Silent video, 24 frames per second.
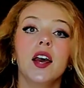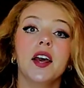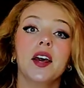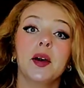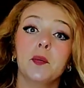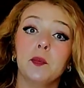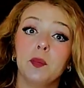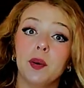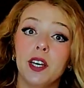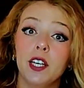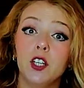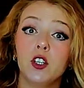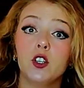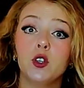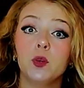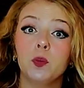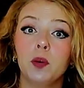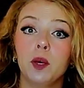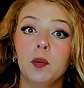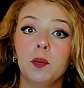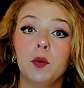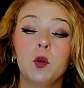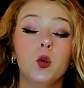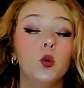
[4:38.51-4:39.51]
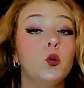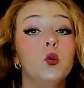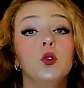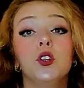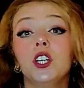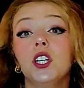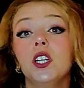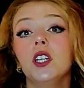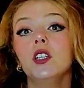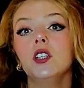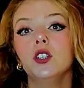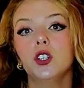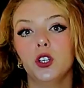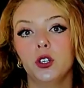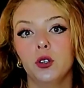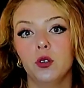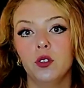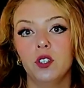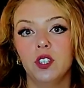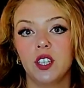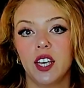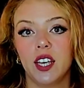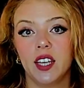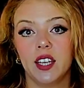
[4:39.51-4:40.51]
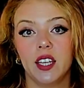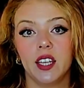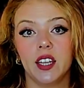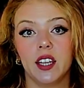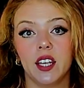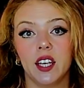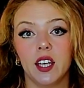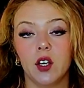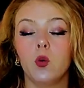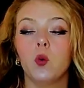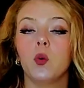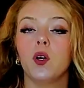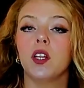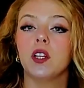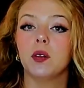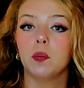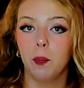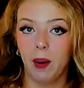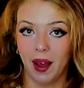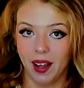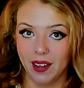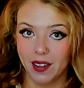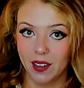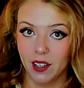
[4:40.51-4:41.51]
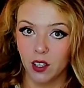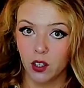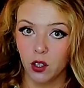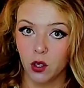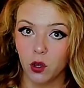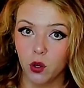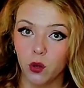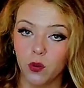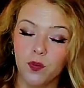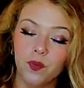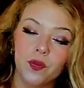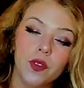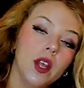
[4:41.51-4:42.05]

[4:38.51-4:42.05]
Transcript: compared to people who didn't use anything with Panthenol.